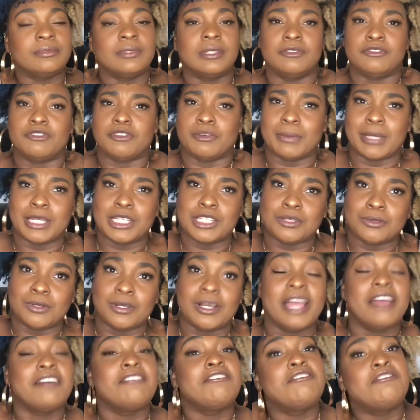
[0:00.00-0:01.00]
Informational.
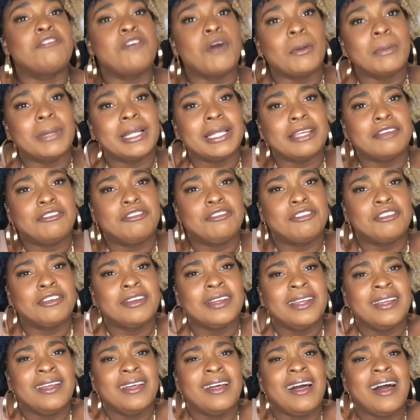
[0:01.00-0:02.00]
Informative
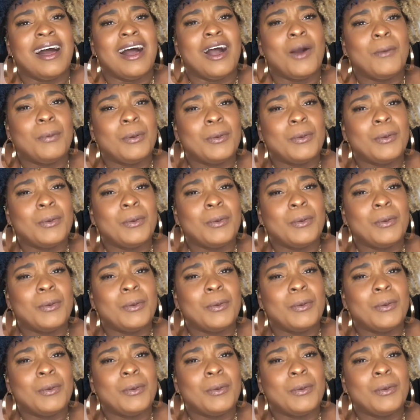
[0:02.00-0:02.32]
I hope